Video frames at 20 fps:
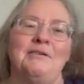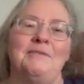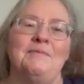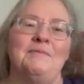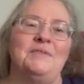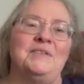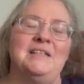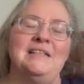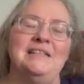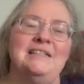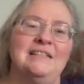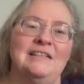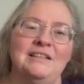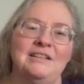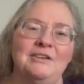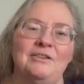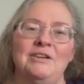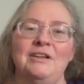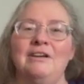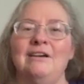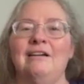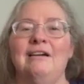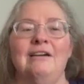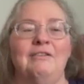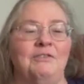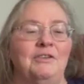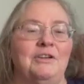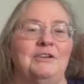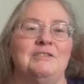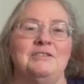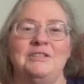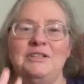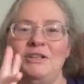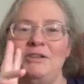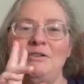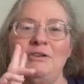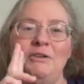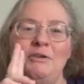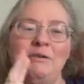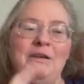since the new year, I've learned 2
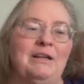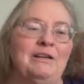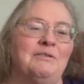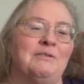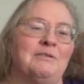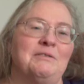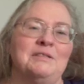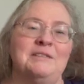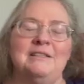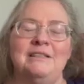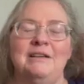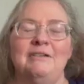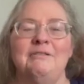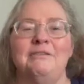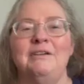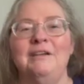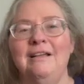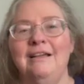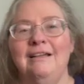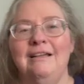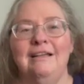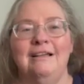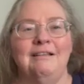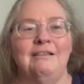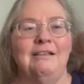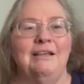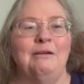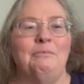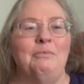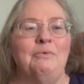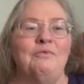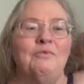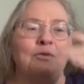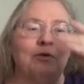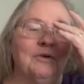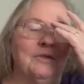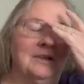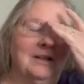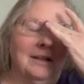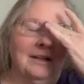new heels. So yeah,
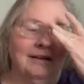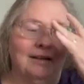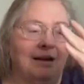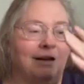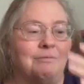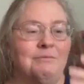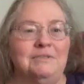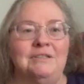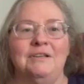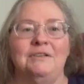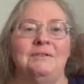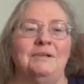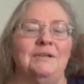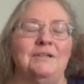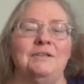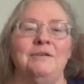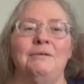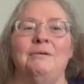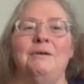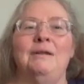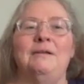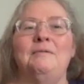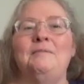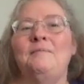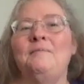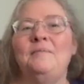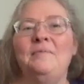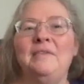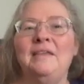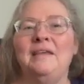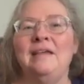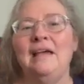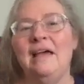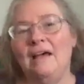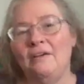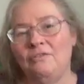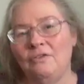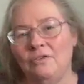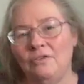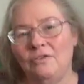before then I was only doing the
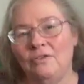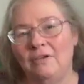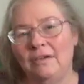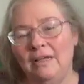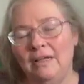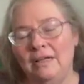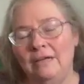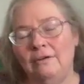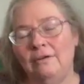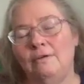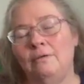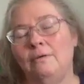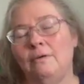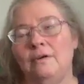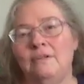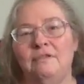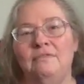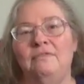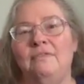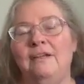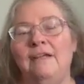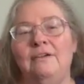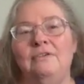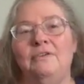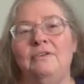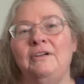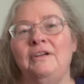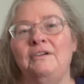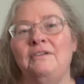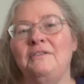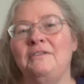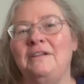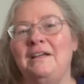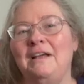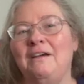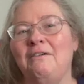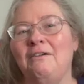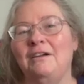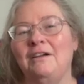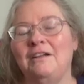afterthought heel or the Flegel heel.
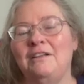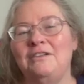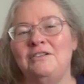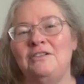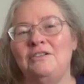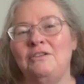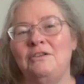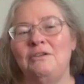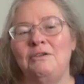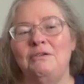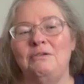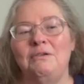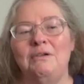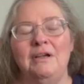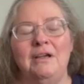Now I can do